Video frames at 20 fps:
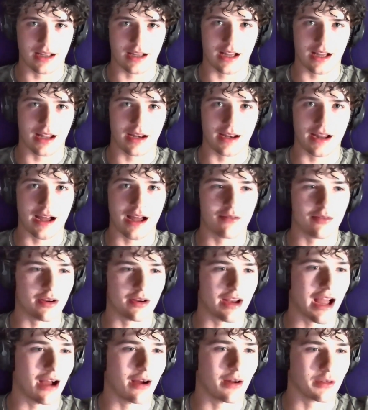not
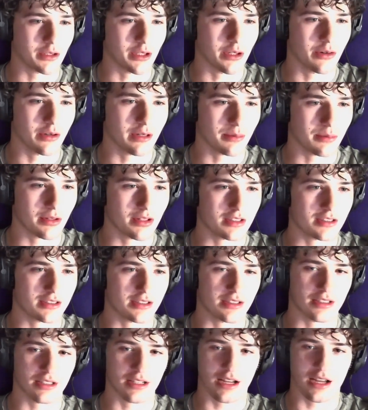very outgoing
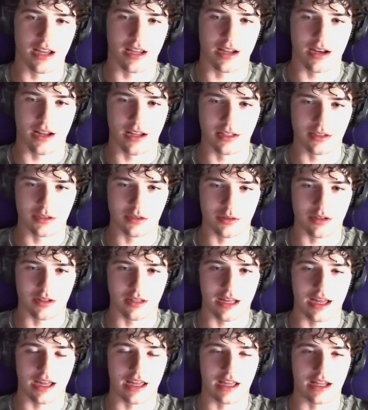person, and so
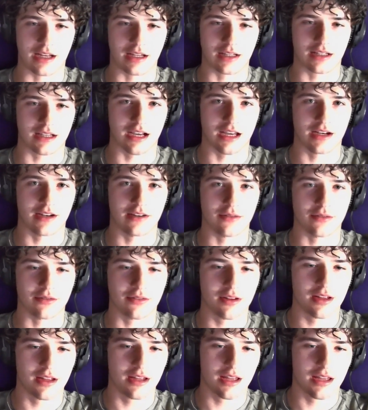that, and it kind of